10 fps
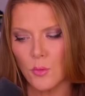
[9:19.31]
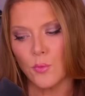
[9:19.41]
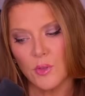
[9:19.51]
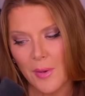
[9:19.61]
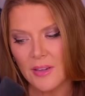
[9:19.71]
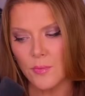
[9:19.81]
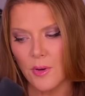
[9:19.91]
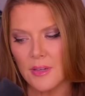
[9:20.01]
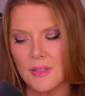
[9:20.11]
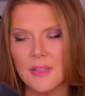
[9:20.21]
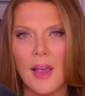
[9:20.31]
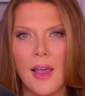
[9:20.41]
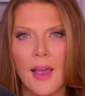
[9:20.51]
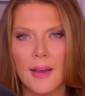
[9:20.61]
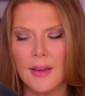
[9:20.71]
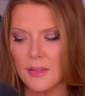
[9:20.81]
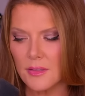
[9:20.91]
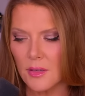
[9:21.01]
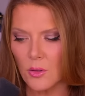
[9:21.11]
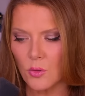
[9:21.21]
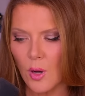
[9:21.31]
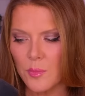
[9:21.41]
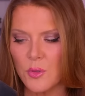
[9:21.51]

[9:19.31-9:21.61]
respective races against Donald Trump.